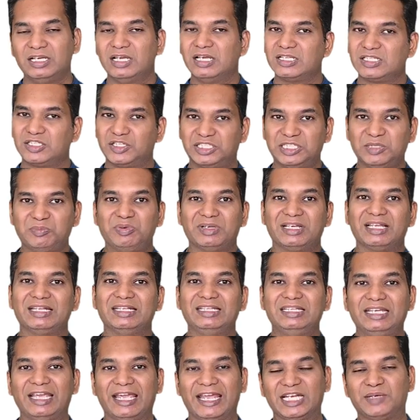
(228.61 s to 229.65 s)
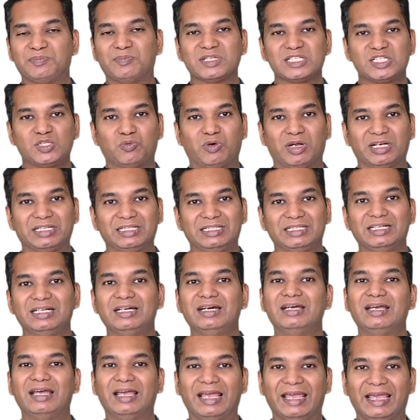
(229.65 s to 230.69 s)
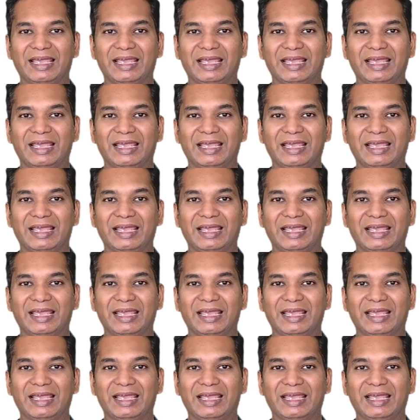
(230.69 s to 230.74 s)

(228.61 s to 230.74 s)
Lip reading: So typically, 8 months to 1 year